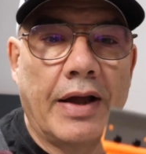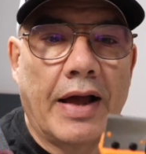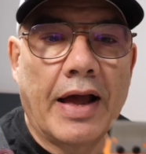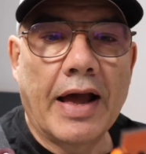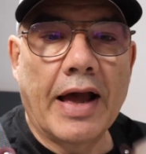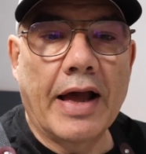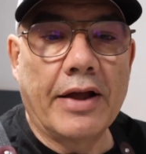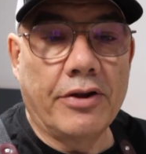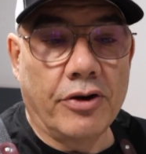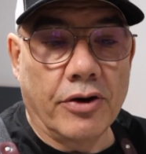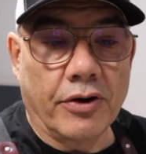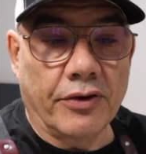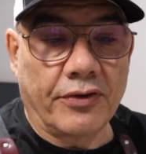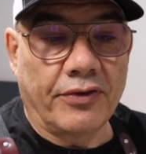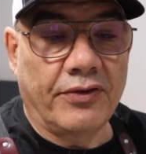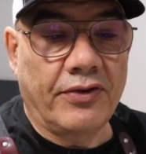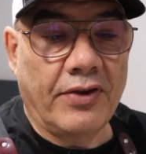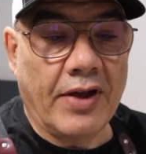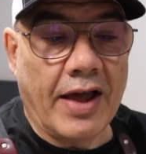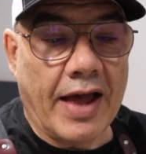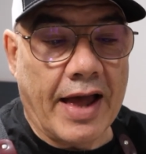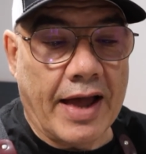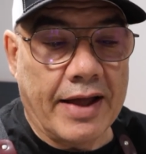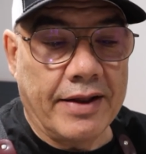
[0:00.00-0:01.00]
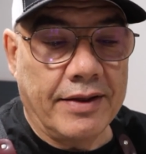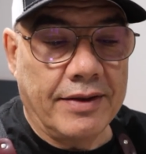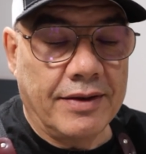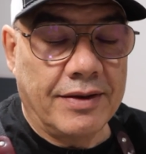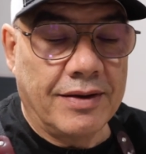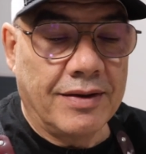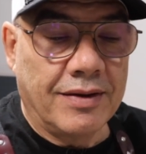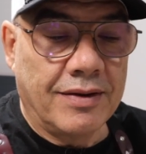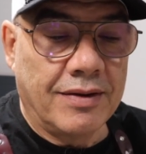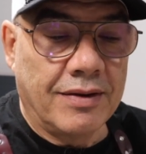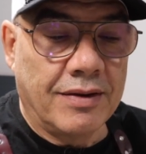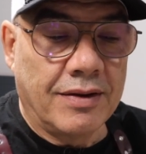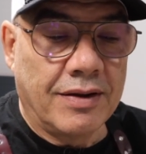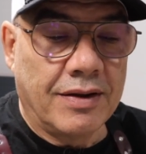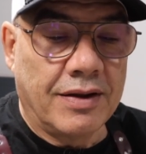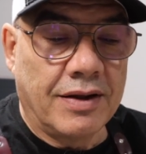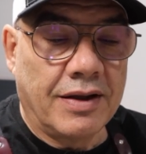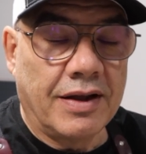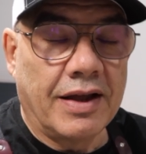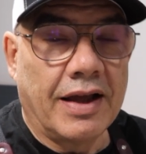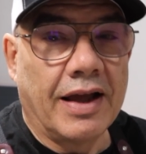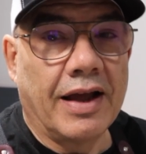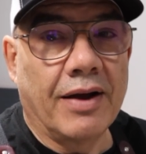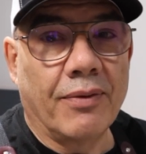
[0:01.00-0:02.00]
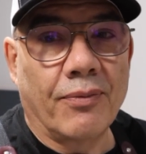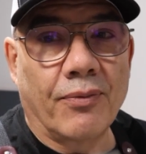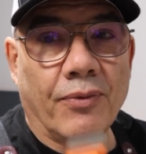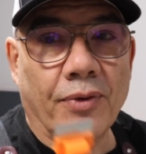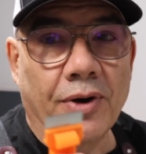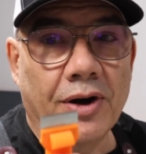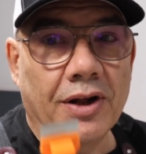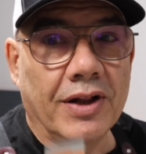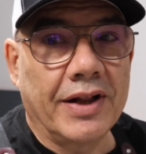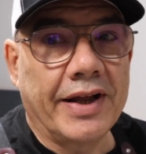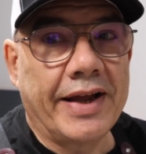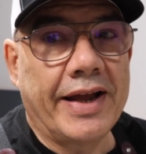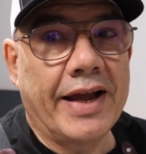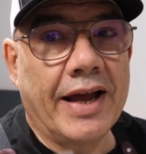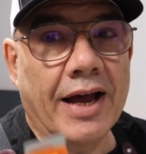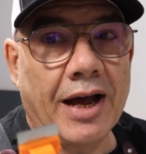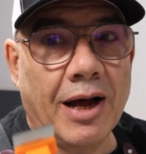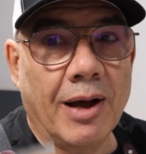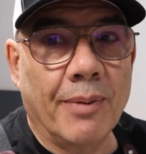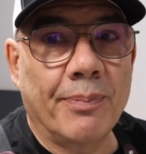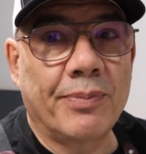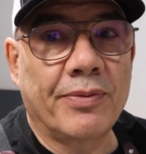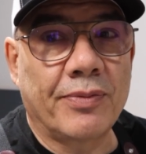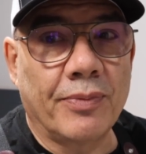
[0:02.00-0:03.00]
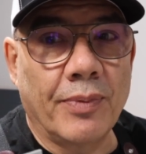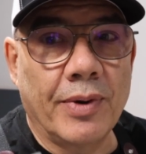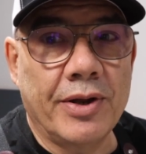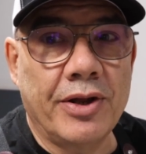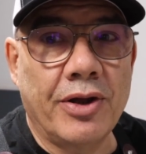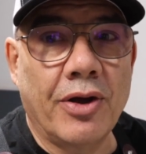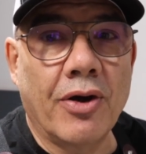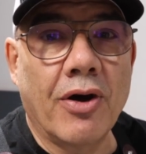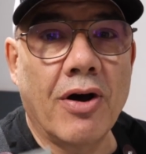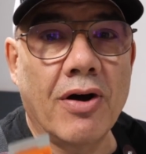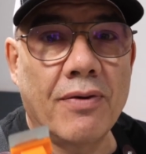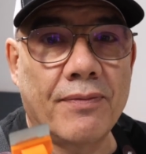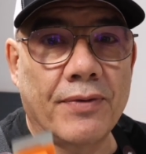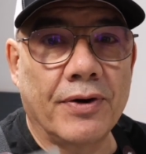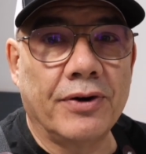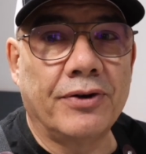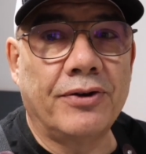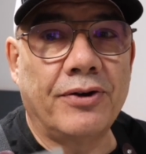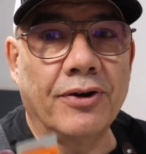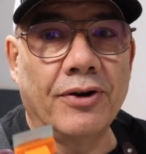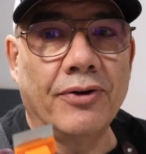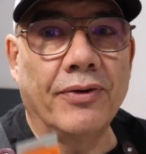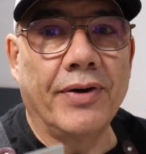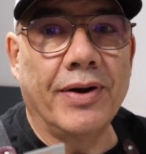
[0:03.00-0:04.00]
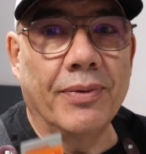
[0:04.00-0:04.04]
and you're set. It really helps when you overdo